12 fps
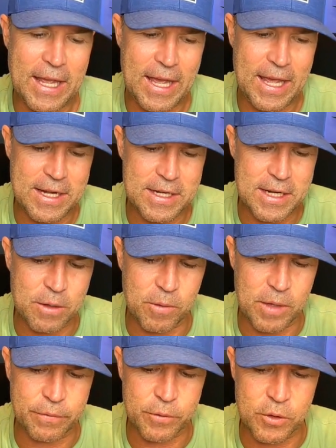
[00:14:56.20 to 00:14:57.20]
And uh,
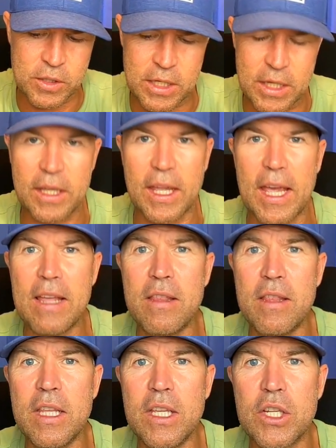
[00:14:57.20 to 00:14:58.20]
we'll have to see
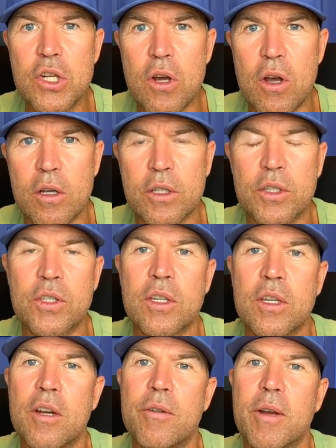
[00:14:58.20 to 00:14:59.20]
can the
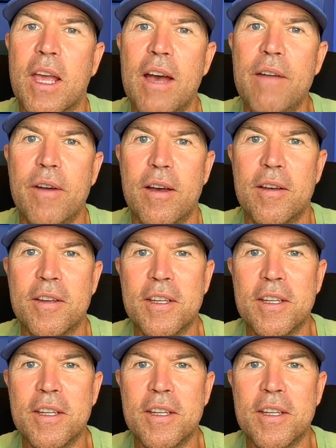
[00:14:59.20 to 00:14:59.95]
Sharks recover